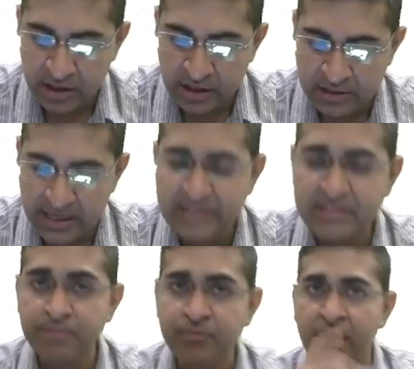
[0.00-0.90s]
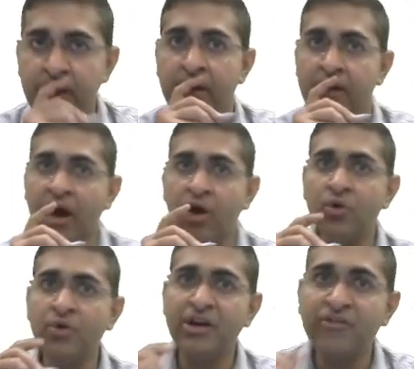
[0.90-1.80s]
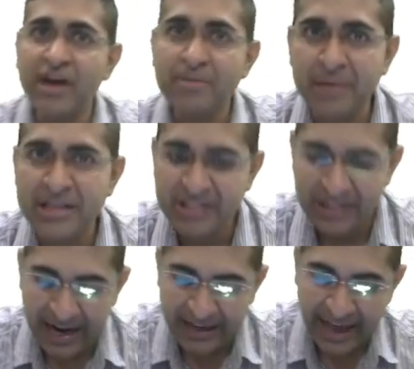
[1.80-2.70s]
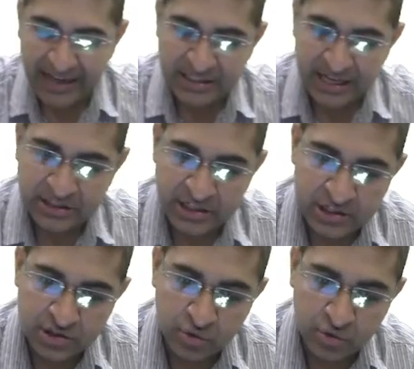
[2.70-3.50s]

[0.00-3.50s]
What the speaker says: Yes. Now, if I place it at x-axis,